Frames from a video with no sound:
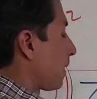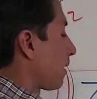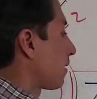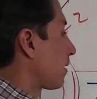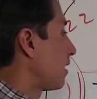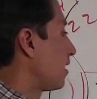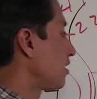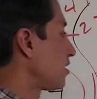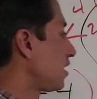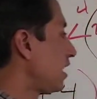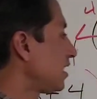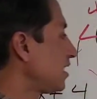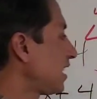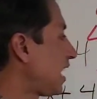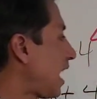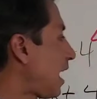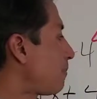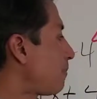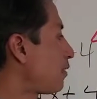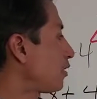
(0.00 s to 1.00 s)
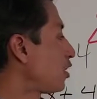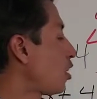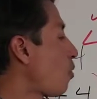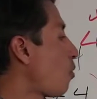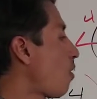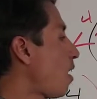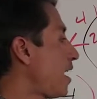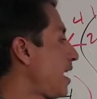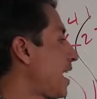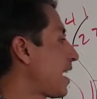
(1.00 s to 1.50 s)
Because let's say I put the
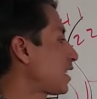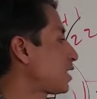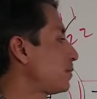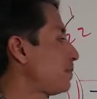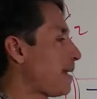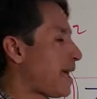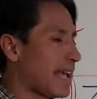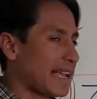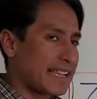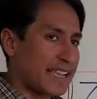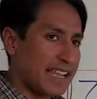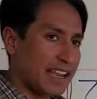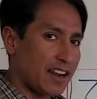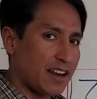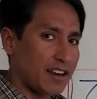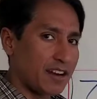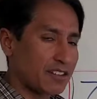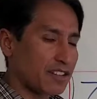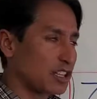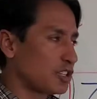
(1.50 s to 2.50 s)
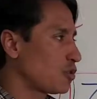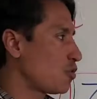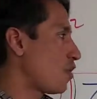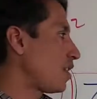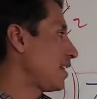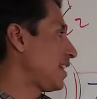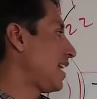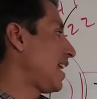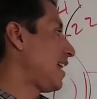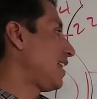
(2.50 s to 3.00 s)
1x back here and the
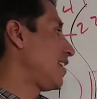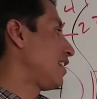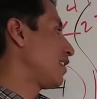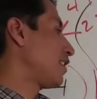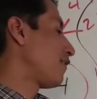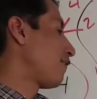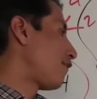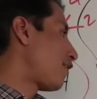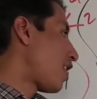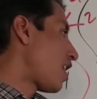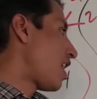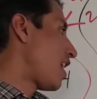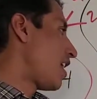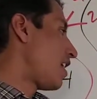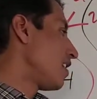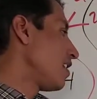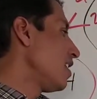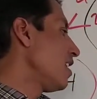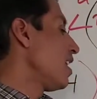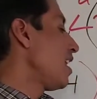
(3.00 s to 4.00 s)
28 in the front,